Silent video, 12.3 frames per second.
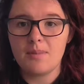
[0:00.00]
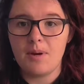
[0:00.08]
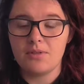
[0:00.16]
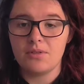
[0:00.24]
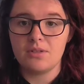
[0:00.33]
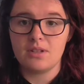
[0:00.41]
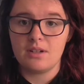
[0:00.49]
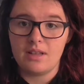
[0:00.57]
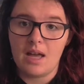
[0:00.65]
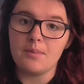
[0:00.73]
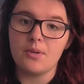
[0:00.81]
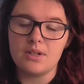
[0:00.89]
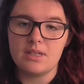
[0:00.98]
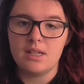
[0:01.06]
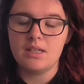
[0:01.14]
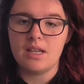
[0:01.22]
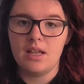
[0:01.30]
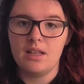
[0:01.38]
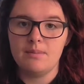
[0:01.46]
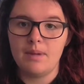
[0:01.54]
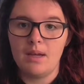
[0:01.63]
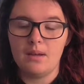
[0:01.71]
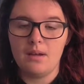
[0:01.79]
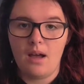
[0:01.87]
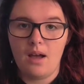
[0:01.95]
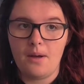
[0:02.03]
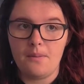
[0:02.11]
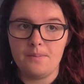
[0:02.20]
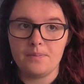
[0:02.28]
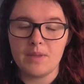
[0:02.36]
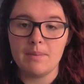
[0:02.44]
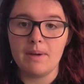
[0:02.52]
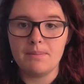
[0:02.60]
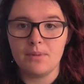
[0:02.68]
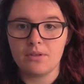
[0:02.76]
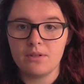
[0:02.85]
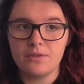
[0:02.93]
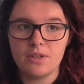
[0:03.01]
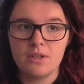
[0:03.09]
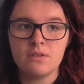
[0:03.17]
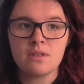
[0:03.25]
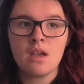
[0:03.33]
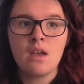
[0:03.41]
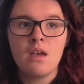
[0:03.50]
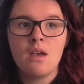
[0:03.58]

about those in a lot more detail in my book reviews.